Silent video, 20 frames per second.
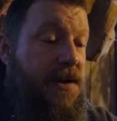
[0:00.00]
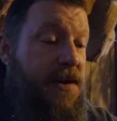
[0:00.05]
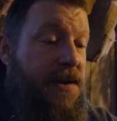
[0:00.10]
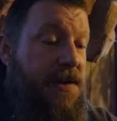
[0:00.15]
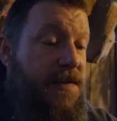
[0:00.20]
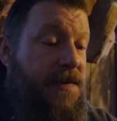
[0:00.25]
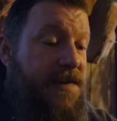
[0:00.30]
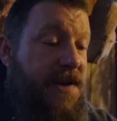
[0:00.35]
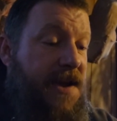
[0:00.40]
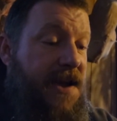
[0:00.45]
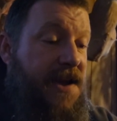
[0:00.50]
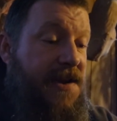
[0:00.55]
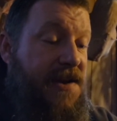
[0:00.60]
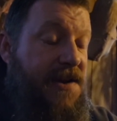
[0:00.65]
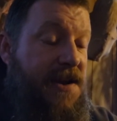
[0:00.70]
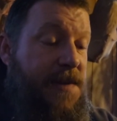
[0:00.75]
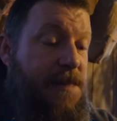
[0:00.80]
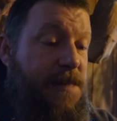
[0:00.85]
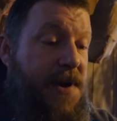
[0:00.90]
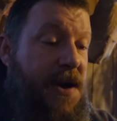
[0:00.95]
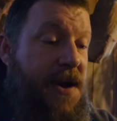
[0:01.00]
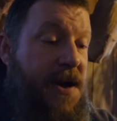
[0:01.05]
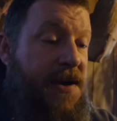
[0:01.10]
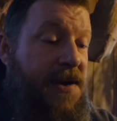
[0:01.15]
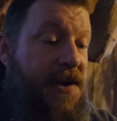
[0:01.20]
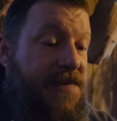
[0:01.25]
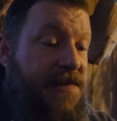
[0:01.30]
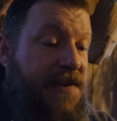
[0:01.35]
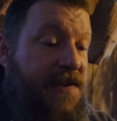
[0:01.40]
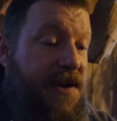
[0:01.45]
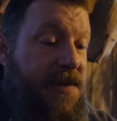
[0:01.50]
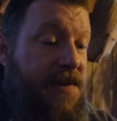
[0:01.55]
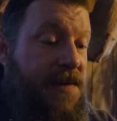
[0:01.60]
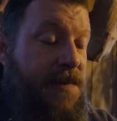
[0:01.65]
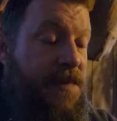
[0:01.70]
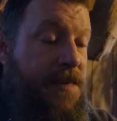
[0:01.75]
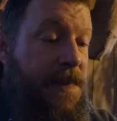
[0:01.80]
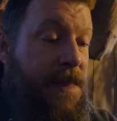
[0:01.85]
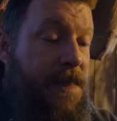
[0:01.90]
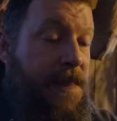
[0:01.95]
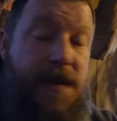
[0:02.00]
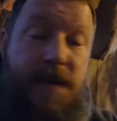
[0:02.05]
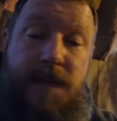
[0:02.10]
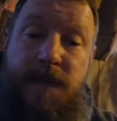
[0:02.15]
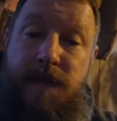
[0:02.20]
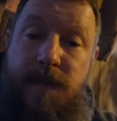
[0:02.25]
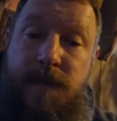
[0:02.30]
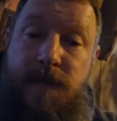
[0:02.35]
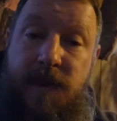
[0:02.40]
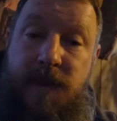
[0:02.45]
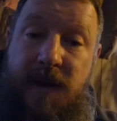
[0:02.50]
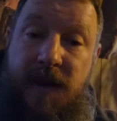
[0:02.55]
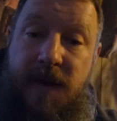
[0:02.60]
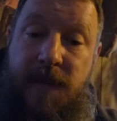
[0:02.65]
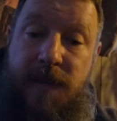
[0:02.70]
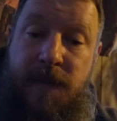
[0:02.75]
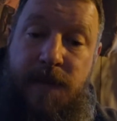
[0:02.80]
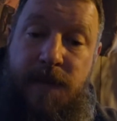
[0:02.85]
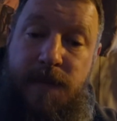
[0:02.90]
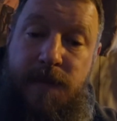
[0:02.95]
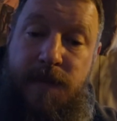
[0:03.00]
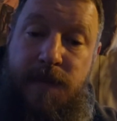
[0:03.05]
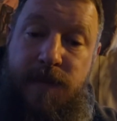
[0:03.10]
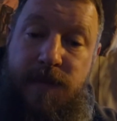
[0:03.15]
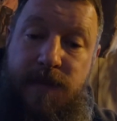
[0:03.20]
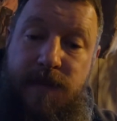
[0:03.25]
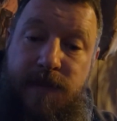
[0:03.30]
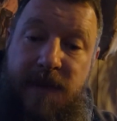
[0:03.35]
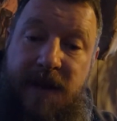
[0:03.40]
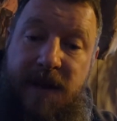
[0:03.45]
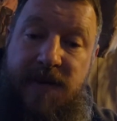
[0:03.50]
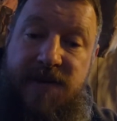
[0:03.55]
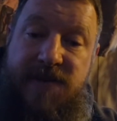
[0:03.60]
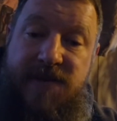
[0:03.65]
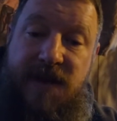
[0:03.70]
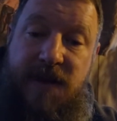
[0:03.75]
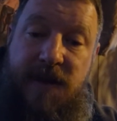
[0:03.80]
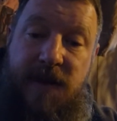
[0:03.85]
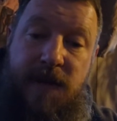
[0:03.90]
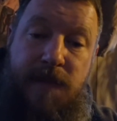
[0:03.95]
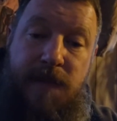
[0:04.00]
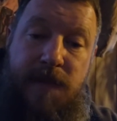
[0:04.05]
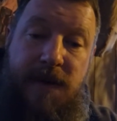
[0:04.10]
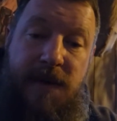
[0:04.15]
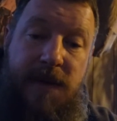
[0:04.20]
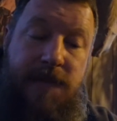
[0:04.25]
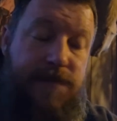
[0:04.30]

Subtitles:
If I had deep pockets, I'd get a better scope, but